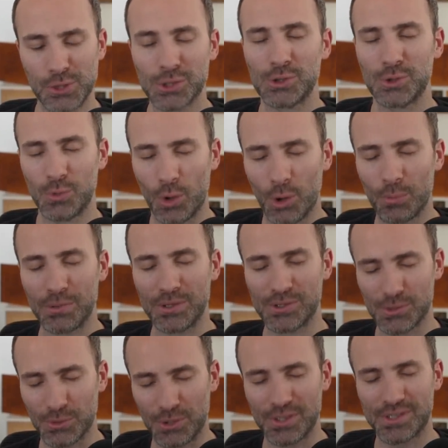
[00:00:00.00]
just do
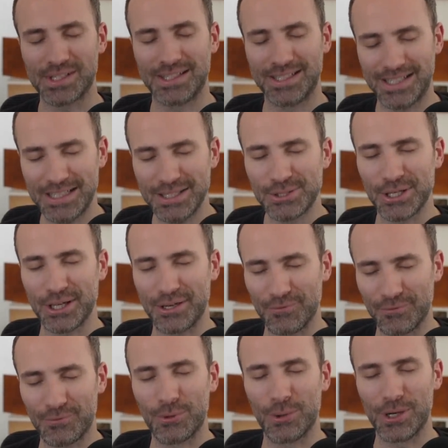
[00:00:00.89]
open source and
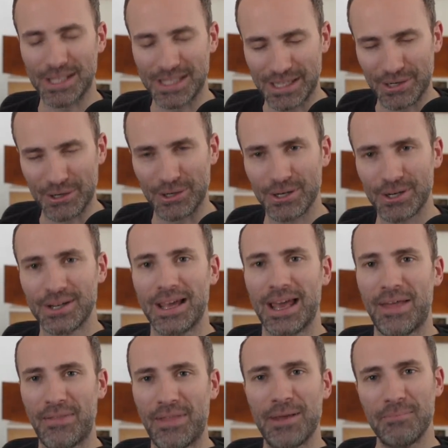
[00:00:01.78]
teaching for a year,
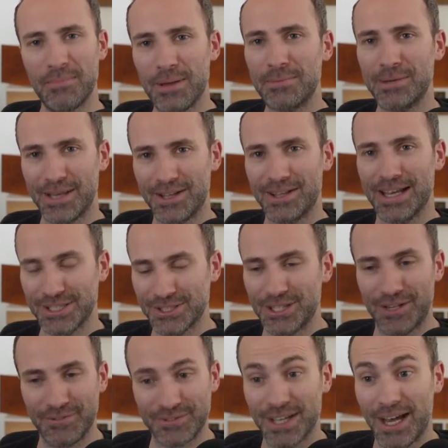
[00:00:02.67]
and then maybe I'll
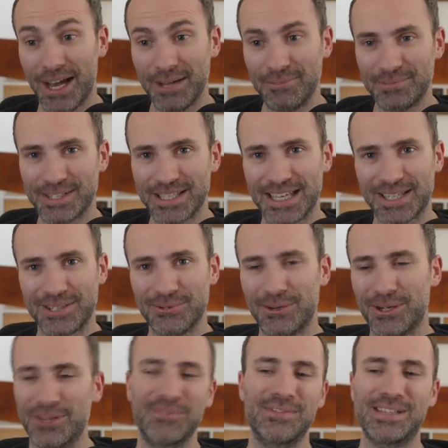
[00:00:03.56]
actually have time to get
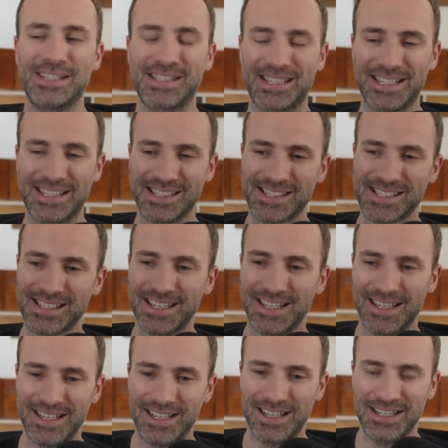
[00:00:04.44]
to all of these things.
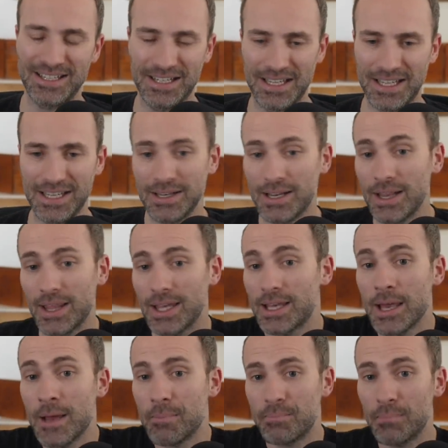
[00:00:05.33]
Uh, and
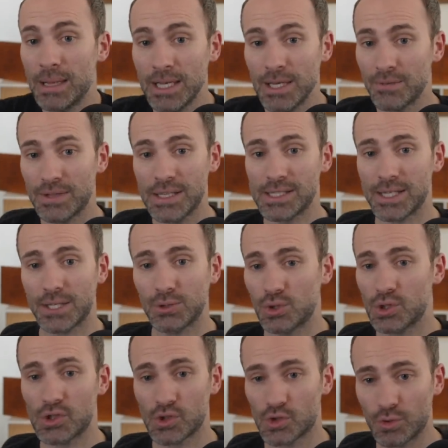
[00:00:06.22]
like many of these, I
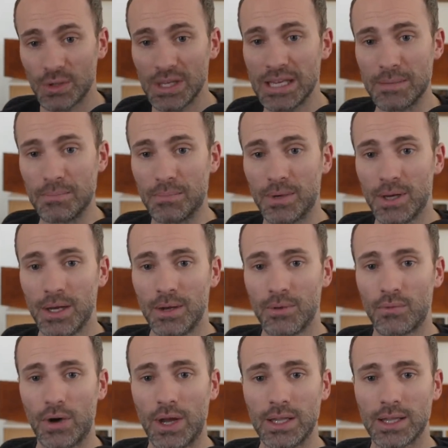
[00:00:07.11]
could just stream,
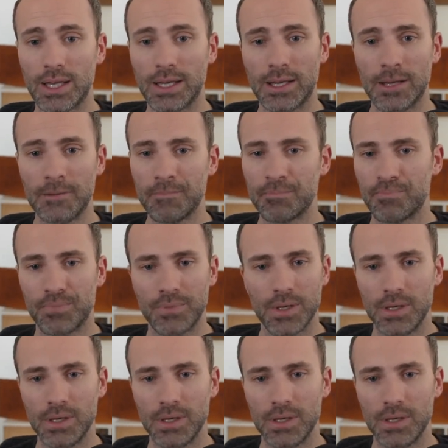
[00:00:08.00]
right? Like